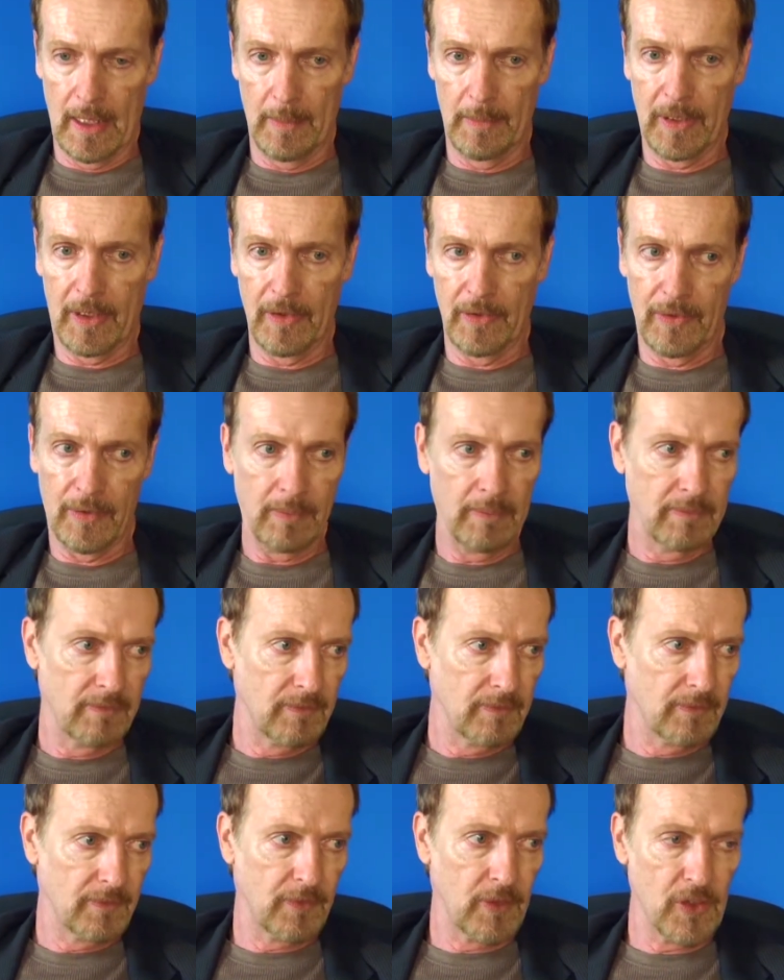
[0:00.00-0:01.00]
Because
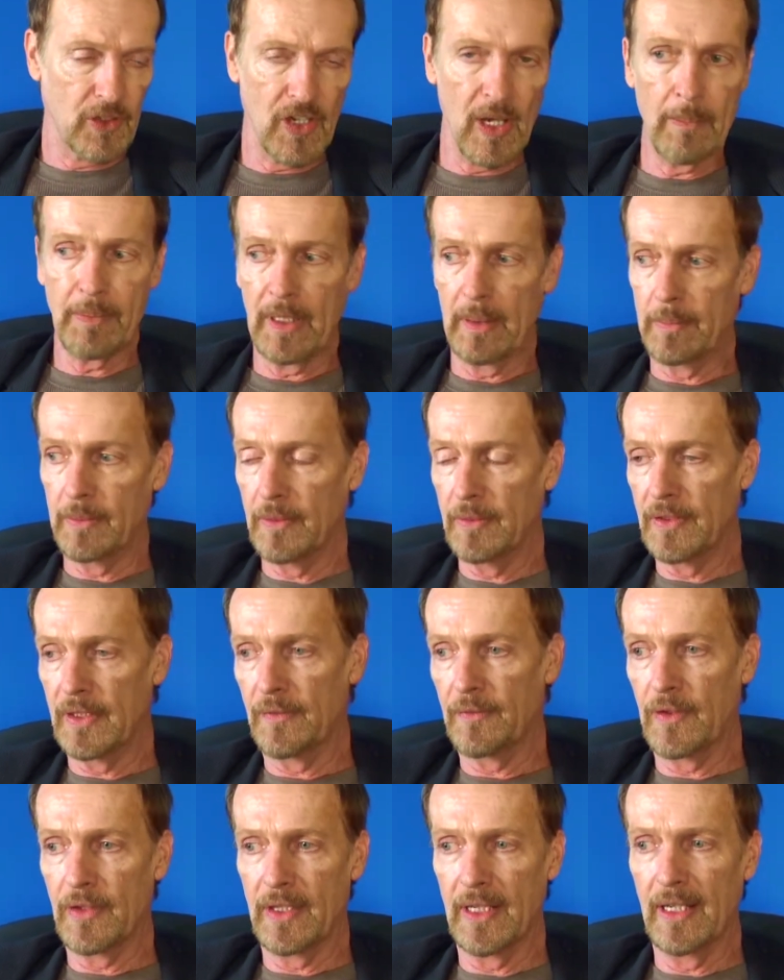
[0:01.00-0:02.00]
for some people,
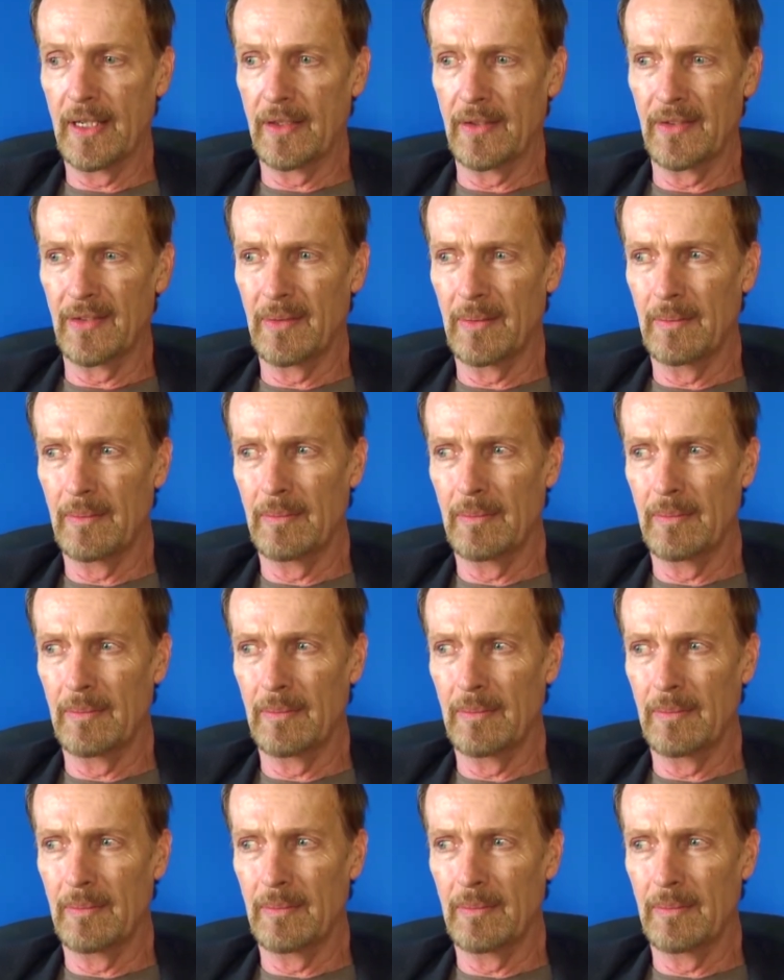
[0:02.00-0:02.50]
different things